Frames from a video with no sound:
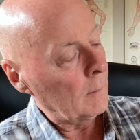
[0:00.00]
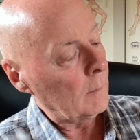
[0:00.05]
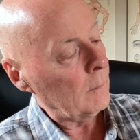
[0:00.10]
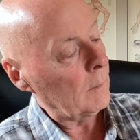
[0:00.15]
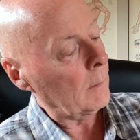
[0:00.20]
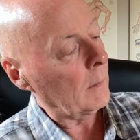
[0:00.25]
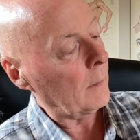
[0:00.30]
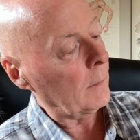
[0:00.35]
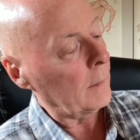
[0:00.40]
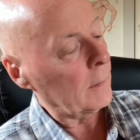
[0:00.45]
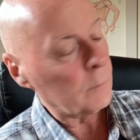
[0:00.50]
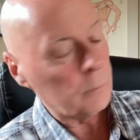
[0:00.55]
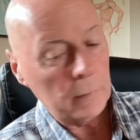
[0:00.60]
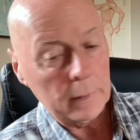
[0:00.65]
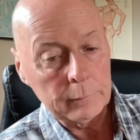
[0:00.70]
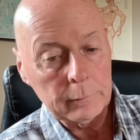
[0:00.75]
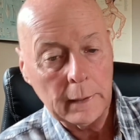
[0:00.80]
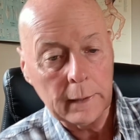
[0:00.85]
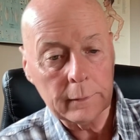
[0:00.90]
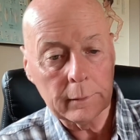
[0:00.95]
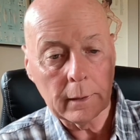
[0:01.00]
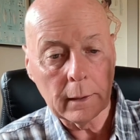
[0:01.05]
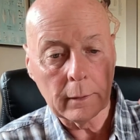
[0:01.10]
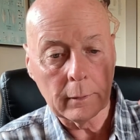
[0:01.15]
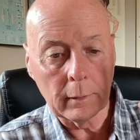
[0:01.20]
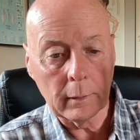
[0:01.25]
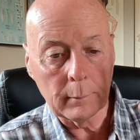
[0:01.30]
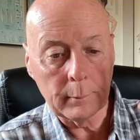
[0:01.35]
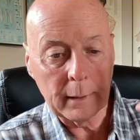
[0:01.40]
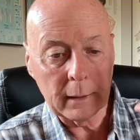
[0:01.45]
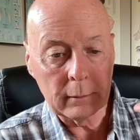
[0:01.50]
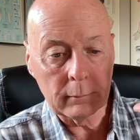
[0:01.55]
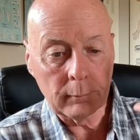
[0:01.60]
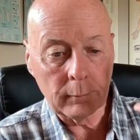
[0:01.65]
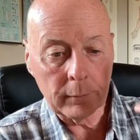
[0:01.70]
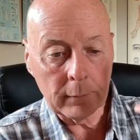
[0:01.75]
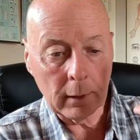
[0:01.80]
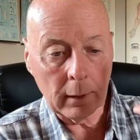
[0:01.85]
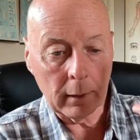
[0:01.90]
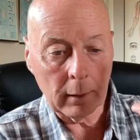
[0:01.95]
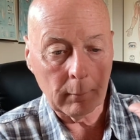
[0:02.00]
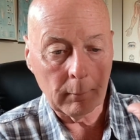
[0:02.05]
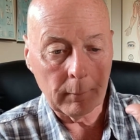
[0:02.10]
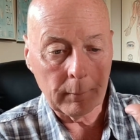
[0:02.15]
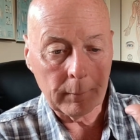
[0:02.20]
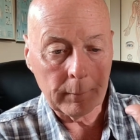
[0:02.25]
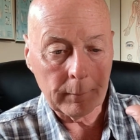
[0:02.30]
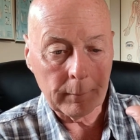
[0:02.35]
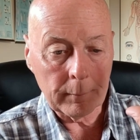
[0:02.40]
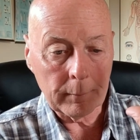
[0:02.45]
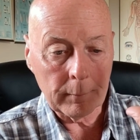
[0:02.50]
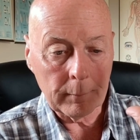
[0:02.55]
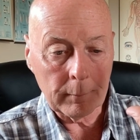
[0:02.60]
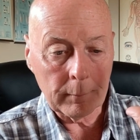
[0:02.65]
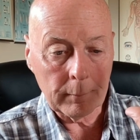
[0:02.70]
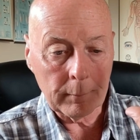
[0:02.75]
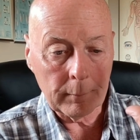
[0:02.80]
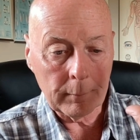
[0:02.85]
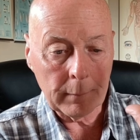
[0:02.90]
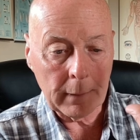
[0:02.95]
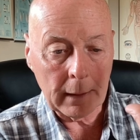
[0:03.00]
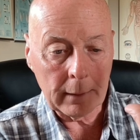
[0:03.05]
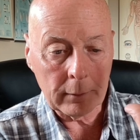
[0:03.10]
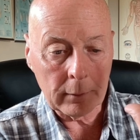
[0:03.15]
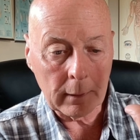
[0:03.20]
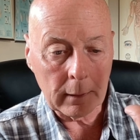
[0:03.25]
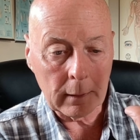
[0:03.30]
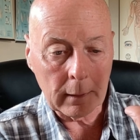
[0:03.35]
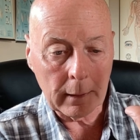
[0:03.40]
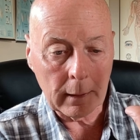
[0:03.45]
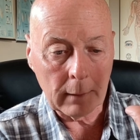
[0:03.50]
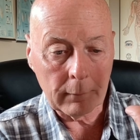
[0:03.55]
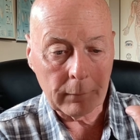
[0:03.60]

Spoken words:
well, this one right there, it'll be, basically,